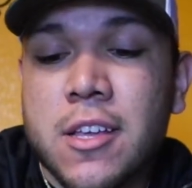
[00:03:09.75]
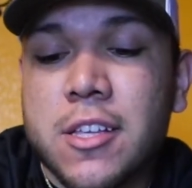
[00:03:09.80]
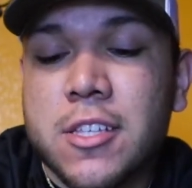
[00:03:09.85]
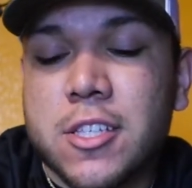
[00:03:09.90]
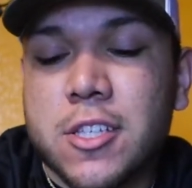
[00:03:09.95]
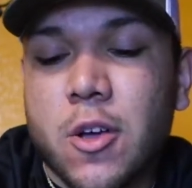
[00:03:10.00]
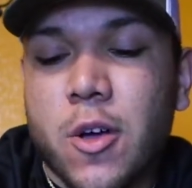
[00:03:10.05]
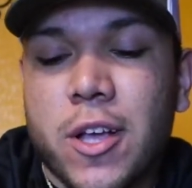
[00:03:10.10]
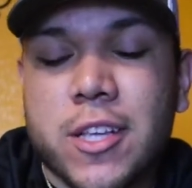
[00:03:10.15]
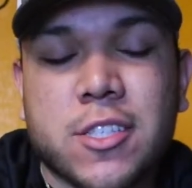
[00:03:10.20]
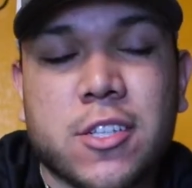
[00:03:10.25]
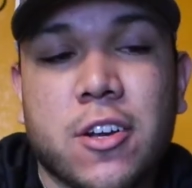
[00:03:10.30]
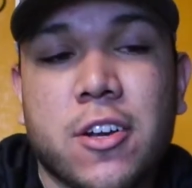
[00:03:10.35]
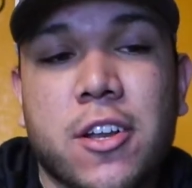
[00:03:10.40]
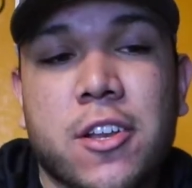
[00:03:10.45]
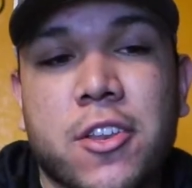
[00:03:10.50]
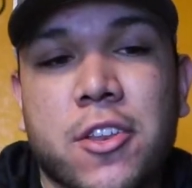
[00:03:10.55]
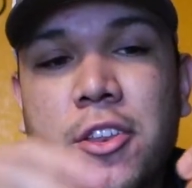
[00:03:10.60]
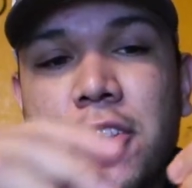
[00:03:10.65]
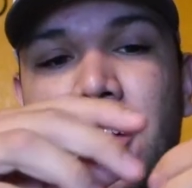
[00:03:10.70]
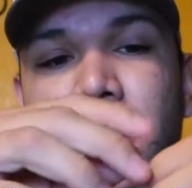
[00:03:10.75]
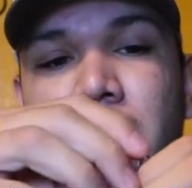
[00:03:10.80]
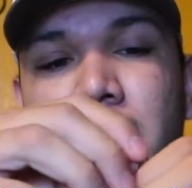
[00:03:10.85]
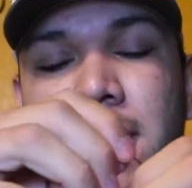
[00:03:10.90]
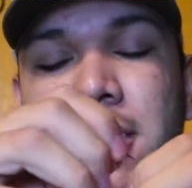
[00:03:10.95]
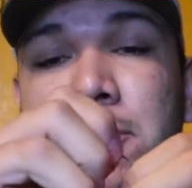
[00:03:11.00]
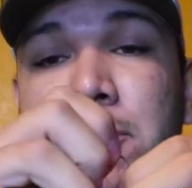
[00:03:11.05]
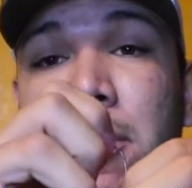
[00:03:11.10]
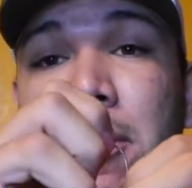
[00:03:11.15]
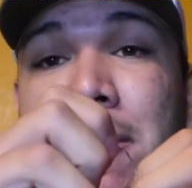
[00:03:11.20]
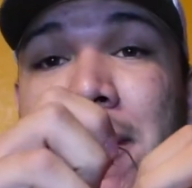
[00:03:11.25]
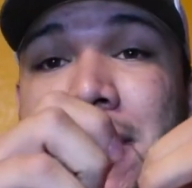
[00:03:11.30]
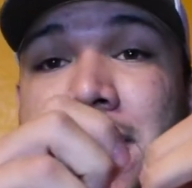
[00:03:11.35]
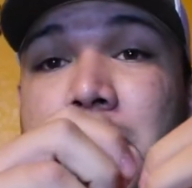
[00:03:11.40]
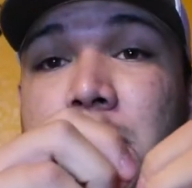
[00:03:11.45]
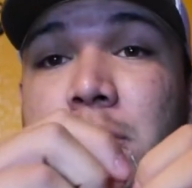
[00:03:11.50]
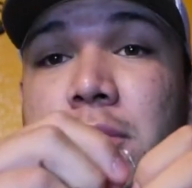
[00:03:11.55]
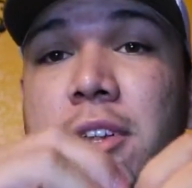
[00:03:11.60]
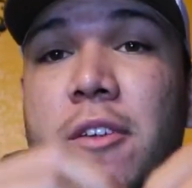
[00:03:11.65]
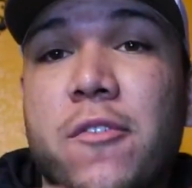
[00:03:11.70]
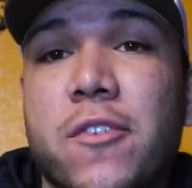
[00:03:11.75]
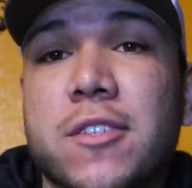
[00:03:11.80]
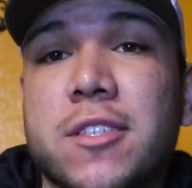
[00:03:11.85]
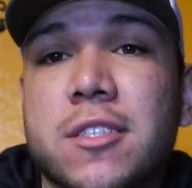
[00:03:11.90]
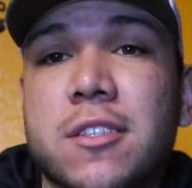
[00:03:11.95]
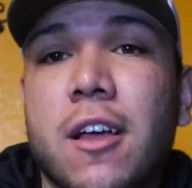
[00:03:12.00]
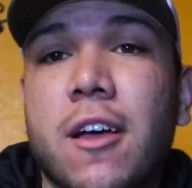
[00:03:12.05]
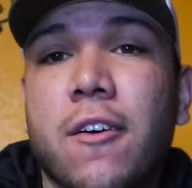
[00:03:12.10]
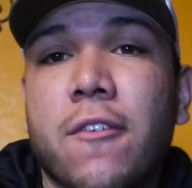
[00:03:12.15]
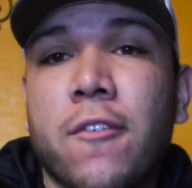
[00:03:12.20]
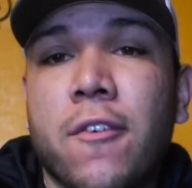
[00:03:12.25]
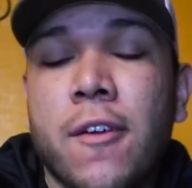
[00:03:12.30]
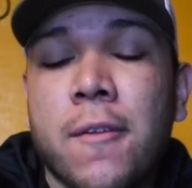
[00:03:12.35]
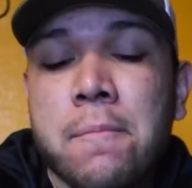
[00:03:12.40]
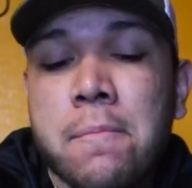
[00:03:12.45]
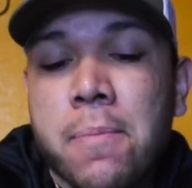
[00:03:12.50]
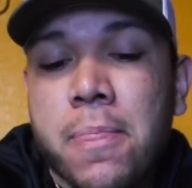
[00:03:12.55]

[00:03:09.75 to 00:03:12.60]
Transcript: So I started experimenting with different stuff.